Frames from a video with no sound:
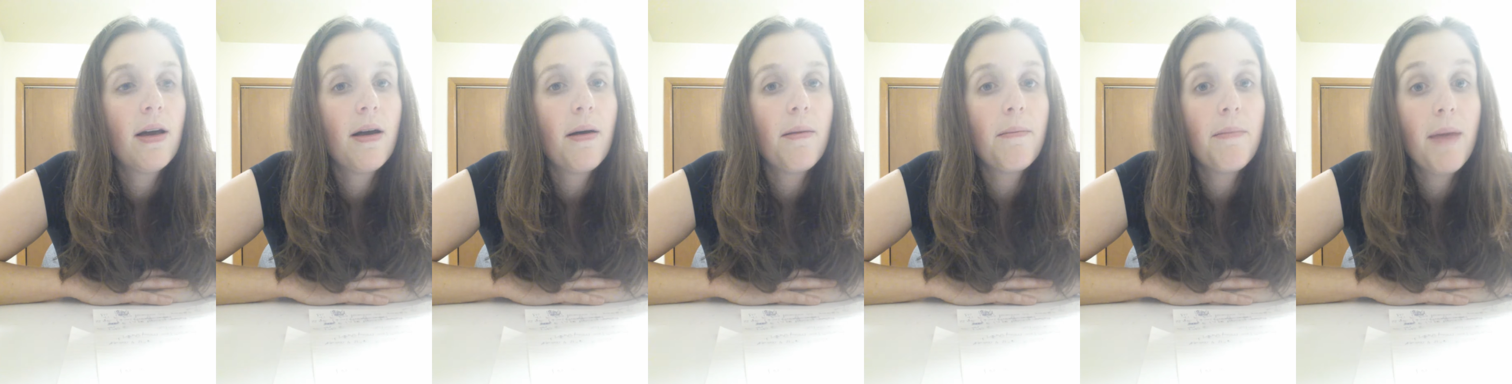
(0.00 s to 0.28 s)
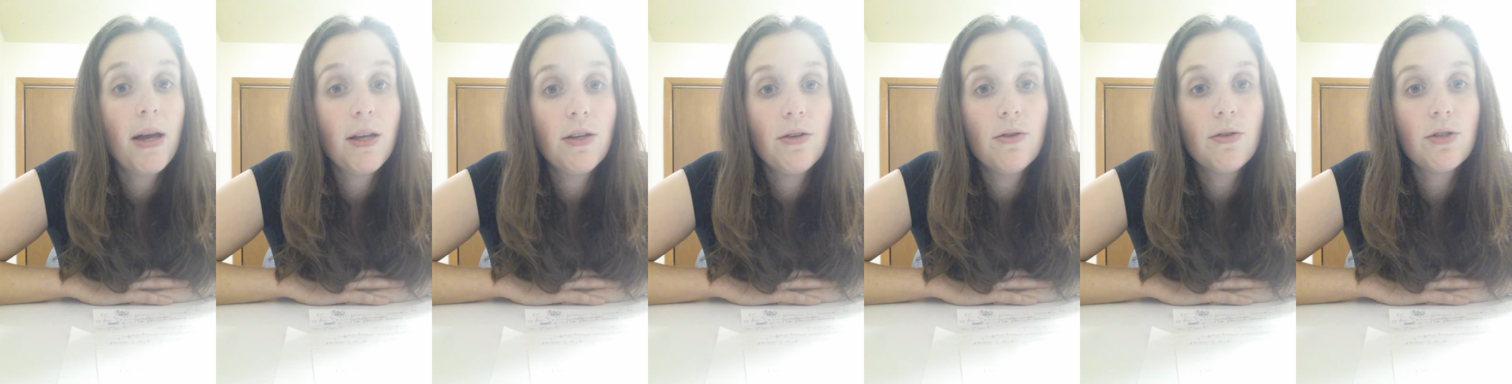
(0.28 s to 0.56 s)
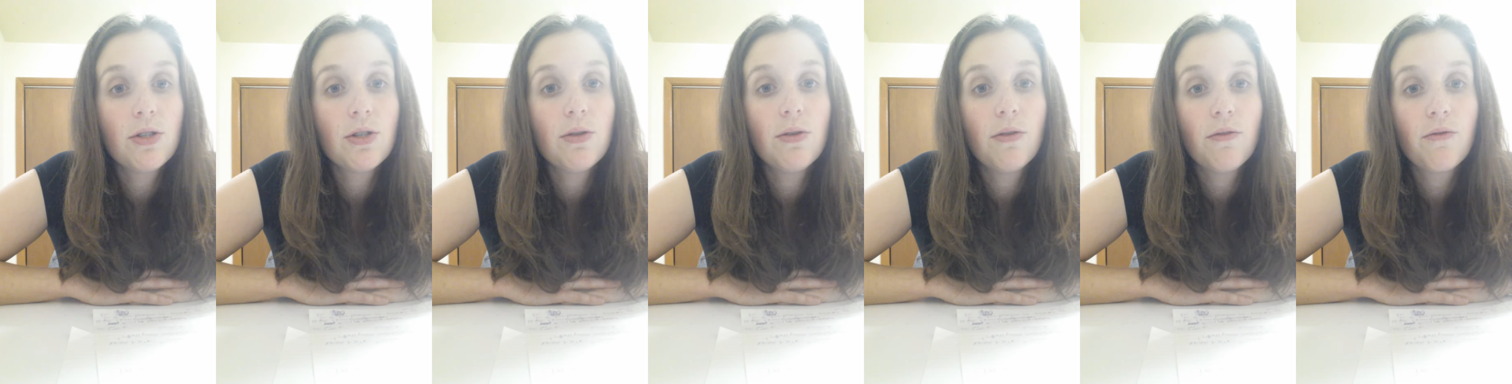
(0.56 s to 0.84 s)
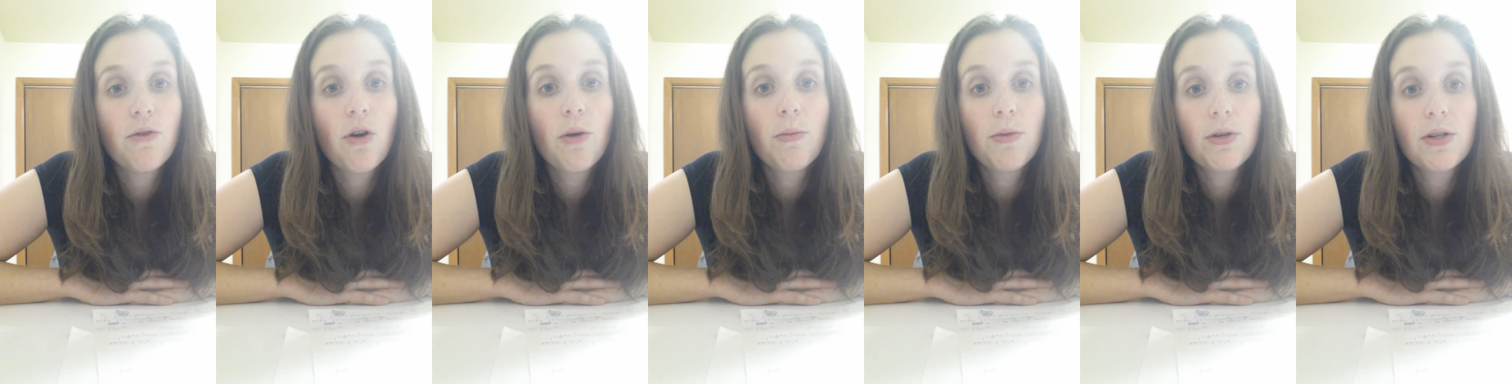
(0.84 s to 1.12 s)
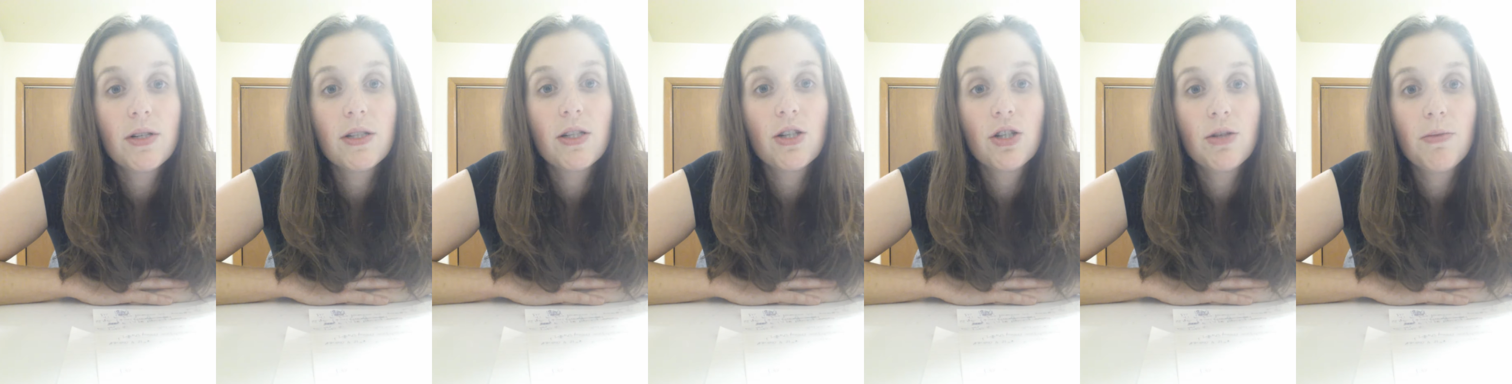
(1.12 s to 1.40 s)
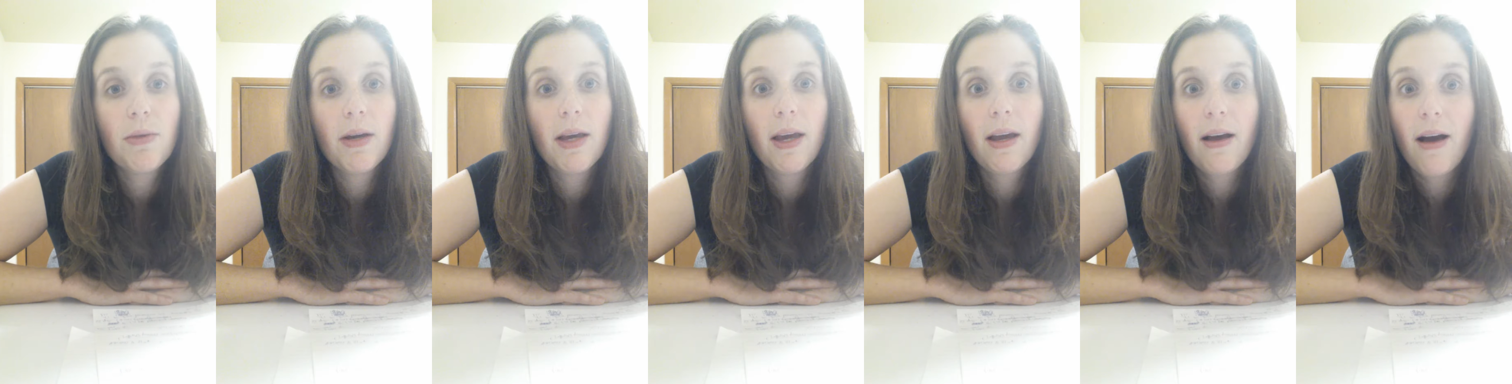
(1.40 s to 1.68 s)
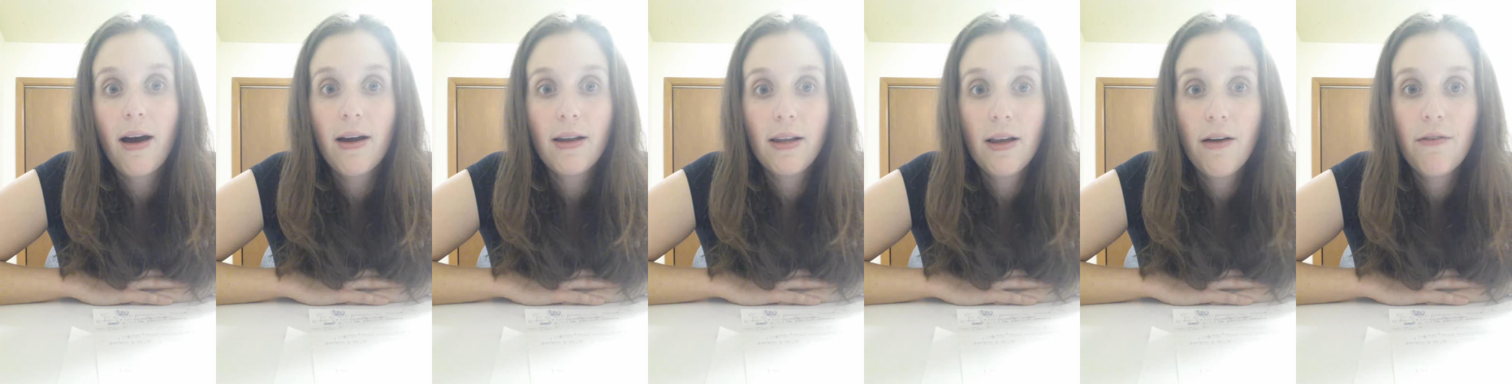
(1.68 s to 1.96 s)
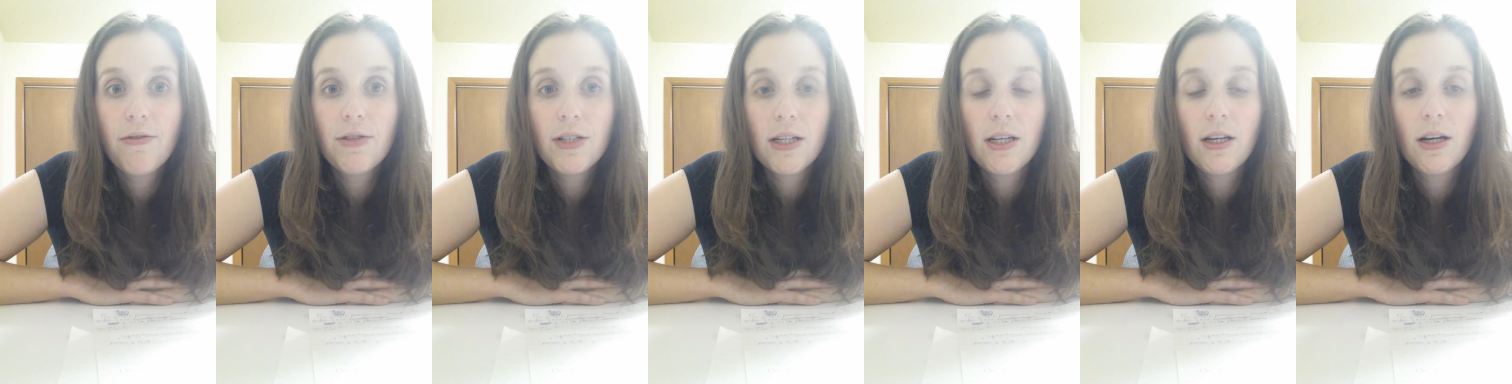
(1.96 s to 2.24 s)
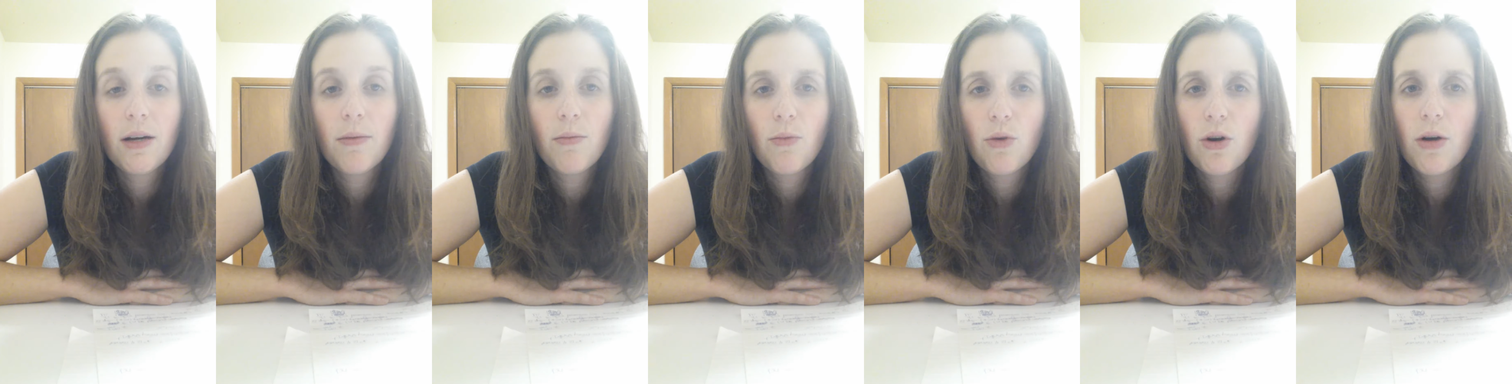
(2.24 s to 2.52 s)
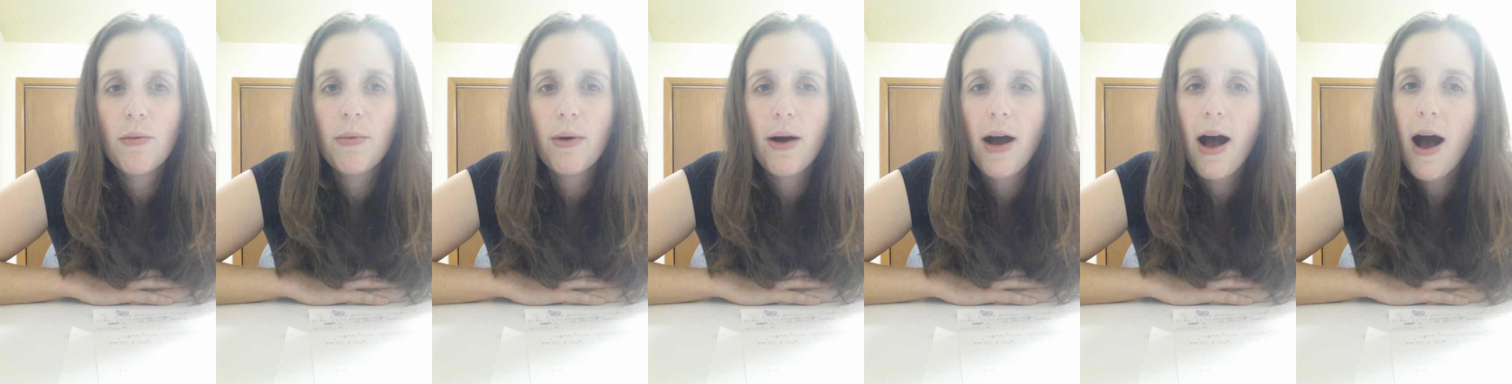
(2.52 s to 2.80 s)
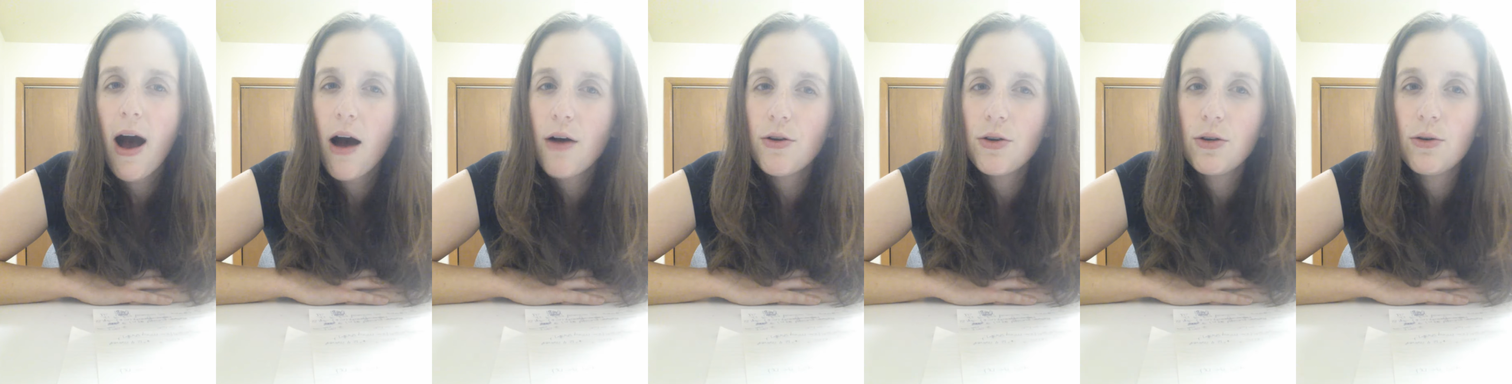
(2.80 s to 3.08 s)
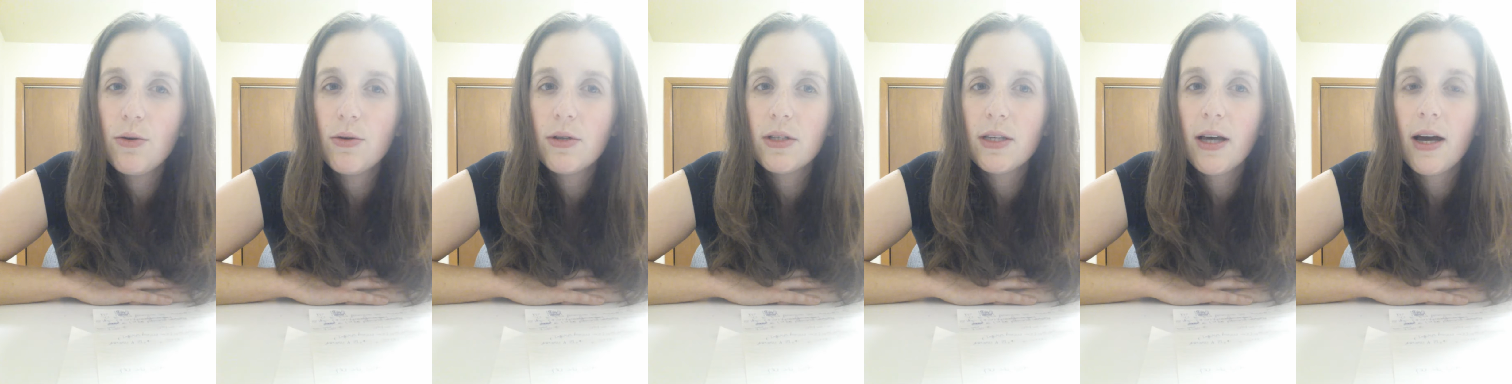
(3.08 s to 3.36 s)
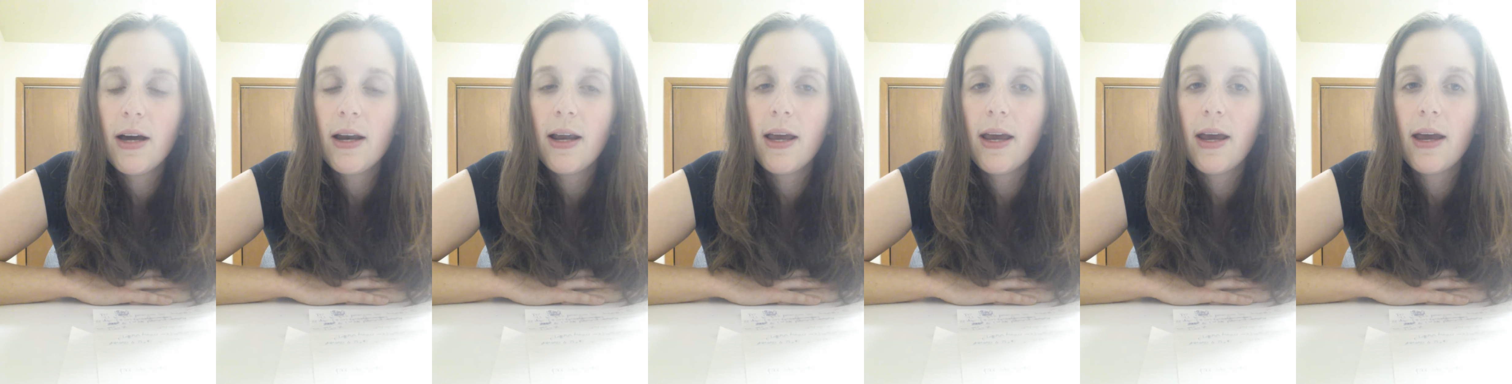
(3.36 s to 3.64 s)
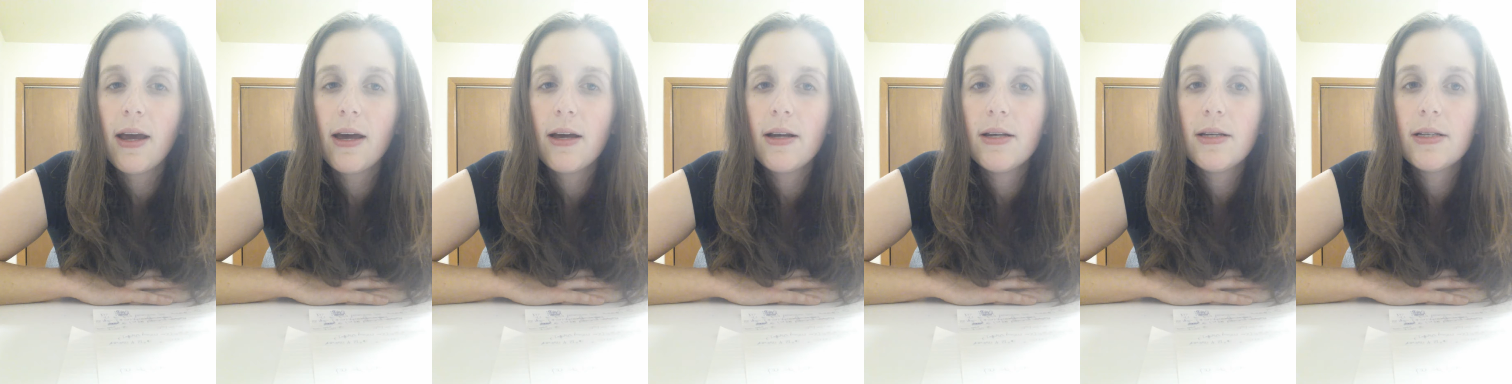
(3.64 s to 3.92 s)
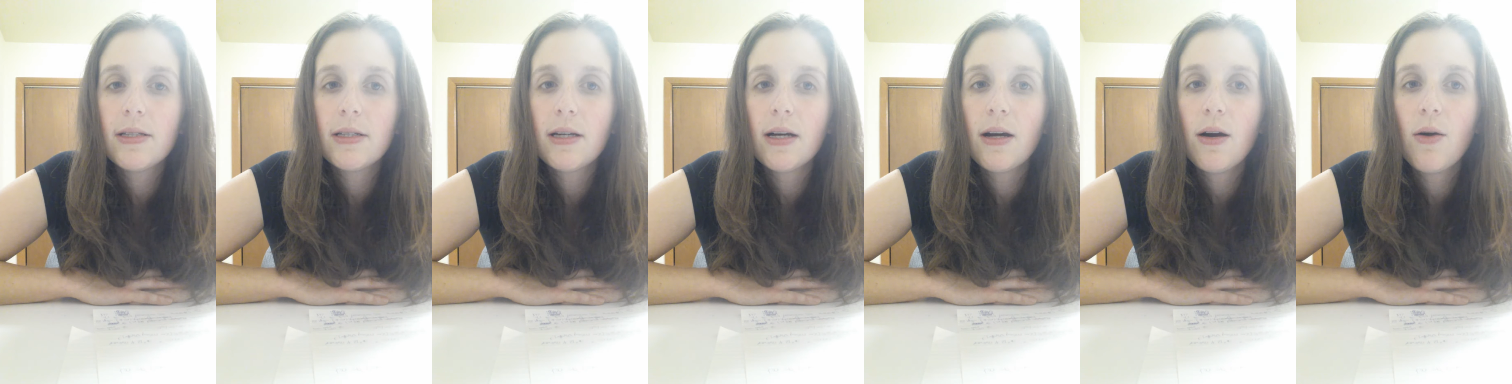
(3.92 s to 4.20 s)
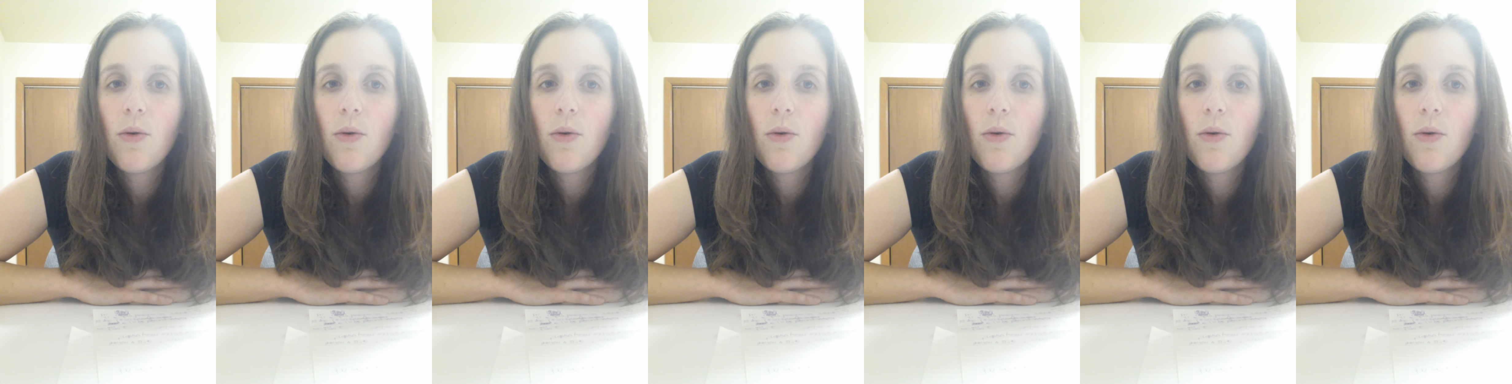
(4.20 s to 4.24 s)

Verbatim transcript: menus to inform your decision making, I'd love to hear more about how you use that and